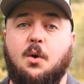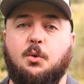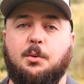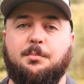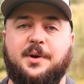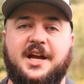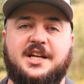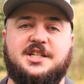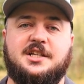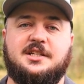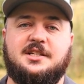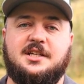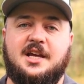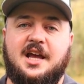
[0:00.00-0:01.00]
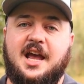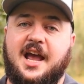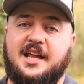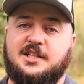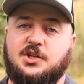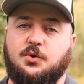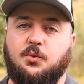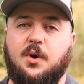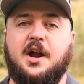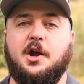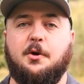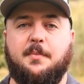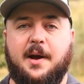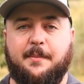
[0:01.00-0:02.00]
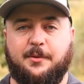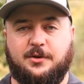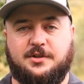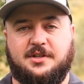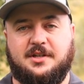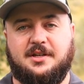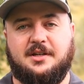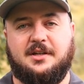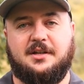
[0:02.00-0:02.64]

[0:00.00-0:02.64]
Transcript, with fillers: were peaches and serrano peppers.